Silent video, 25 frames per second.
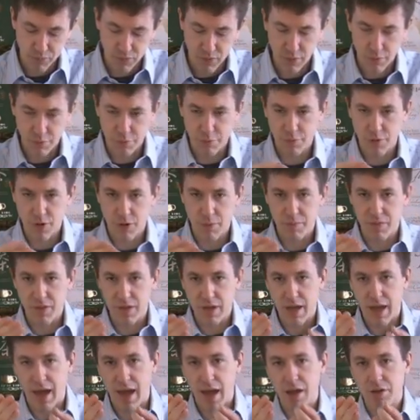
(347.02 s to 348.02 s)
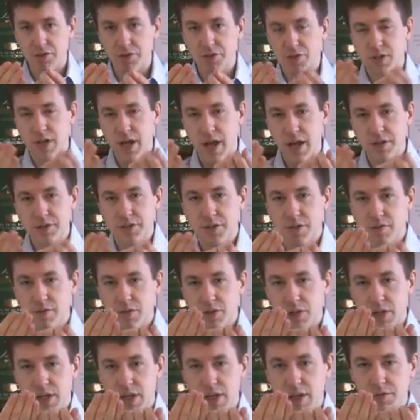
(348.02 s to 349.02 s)
from the outsides of
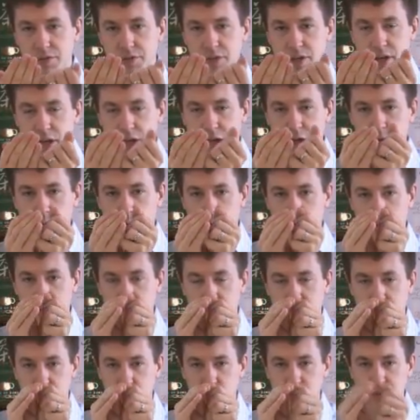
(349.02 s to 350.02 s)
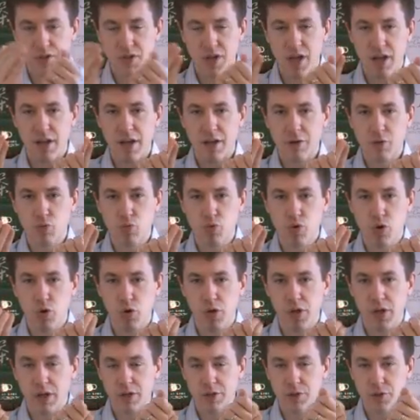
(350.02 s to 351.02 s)
the leaves inward, so it's kind of like
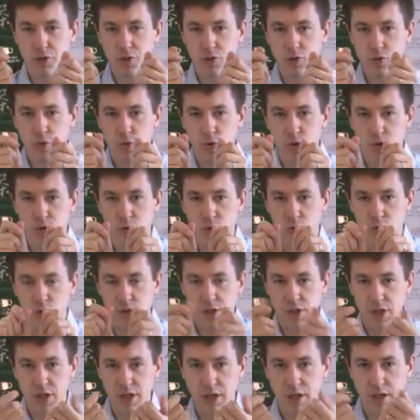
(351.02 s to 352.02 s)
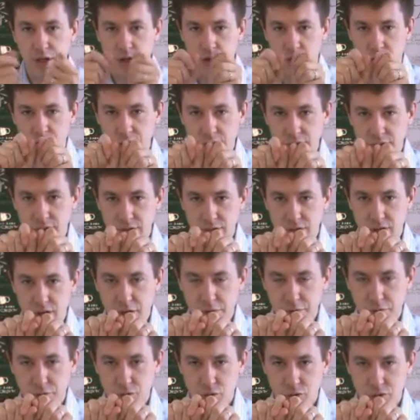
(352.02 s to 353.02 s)
rolling a scroll in on
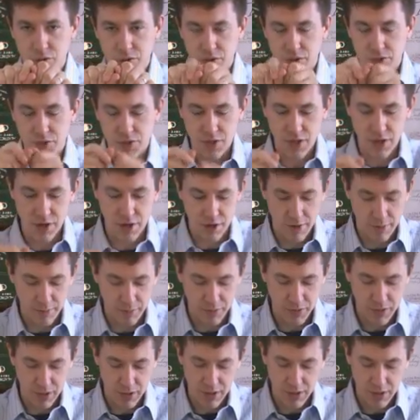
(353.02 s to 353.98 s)
itself towards the center.